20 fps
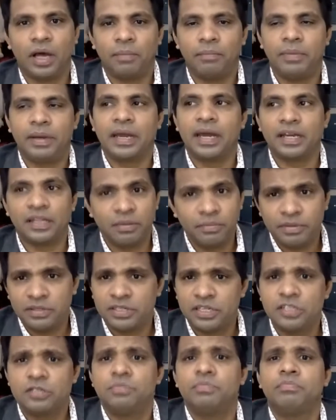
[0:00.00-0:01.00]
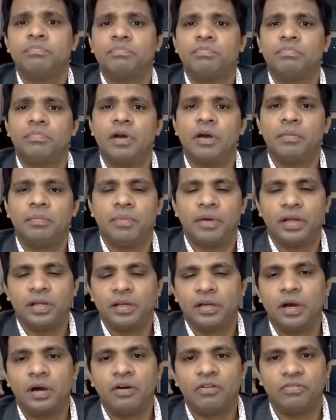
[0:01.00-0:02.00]
bigger the business,
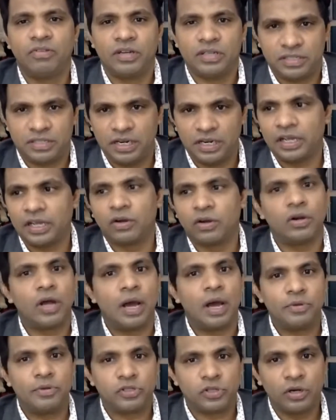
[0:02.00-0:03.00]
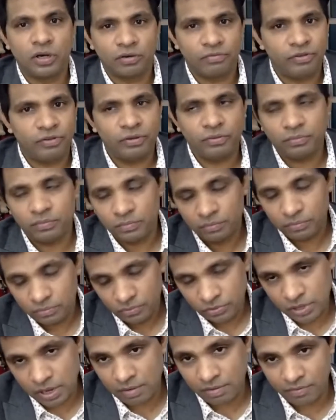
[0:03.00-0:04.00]
worse. Like go to Amazon review,
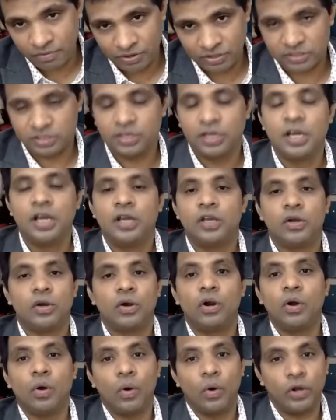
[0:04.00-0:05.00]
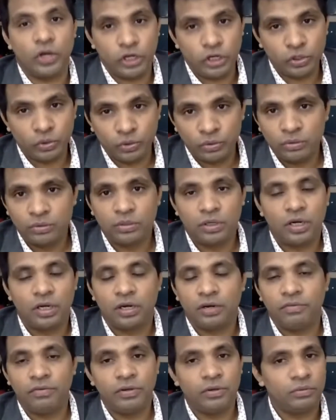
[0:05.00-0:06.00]
you have a worst. You go to Odito
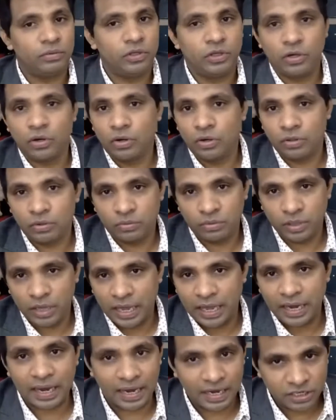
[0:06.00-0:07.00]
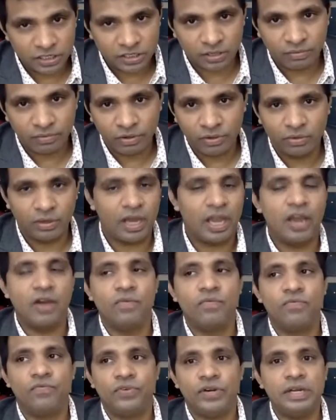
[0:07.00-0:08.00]
review, you go to airlines review.
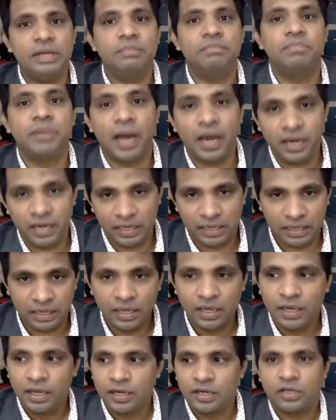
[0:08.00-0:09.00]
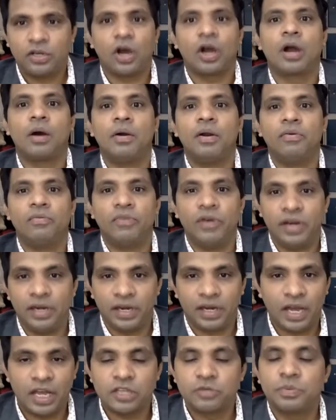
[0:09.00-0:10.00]
Everybody talk out a very
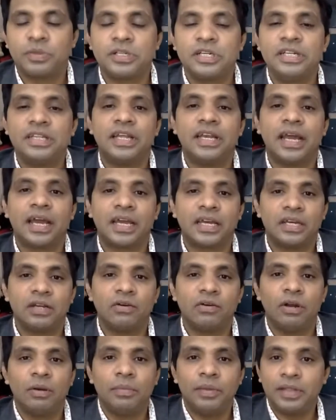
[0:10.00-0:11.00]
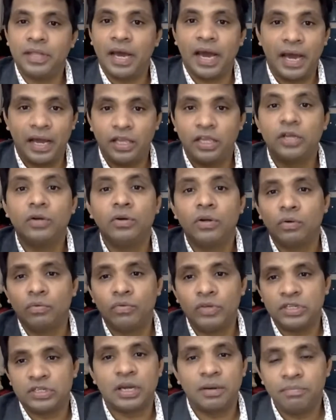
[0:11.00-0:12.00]
negative, especially the negative will be the high. You know
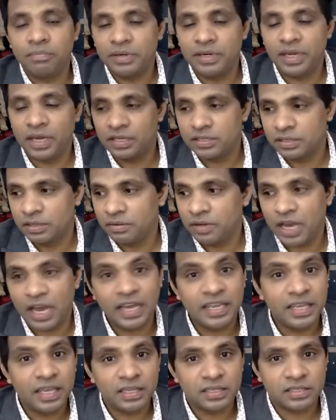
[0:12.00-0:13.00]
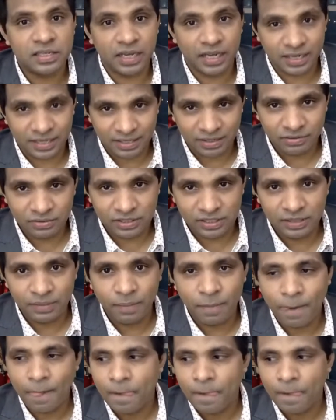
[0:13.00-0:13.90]
which company has the highest negativity,